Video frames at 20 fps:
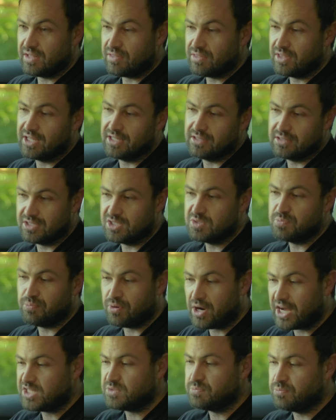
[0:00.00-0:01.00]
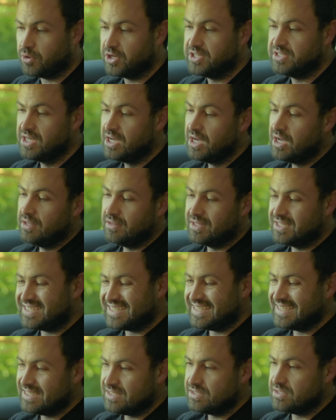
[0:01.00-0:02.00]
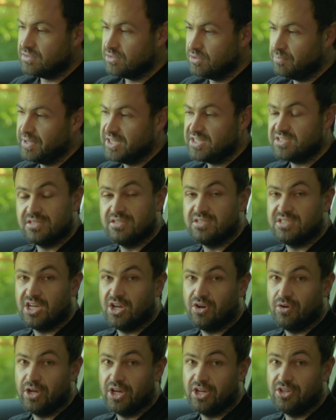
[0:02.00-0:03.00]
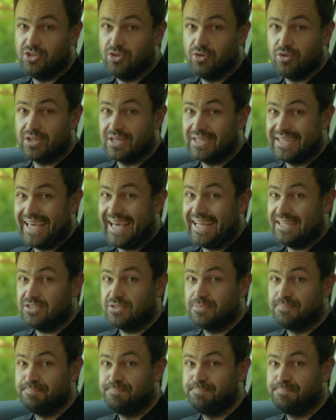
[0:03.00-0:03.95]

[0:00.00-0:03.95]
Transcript: I think at this price point, this is the best interior you can get.